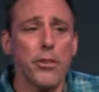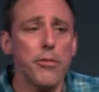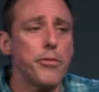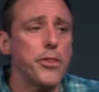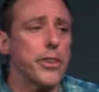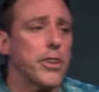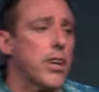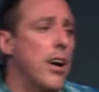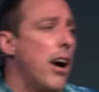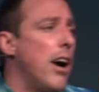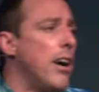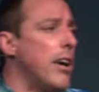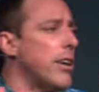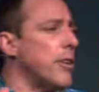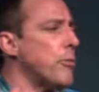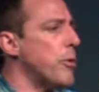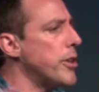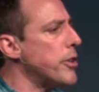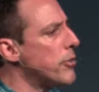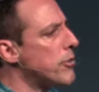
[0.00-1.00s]
of your
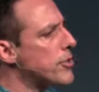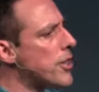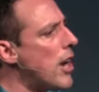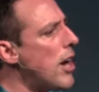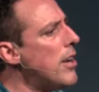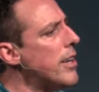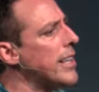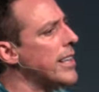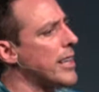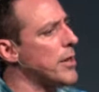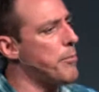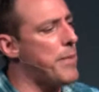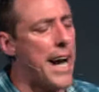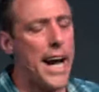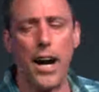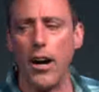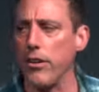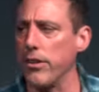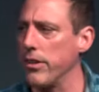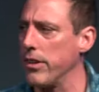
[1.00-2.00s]
guard. What are you talking
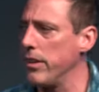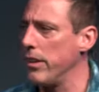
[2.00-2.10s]
about?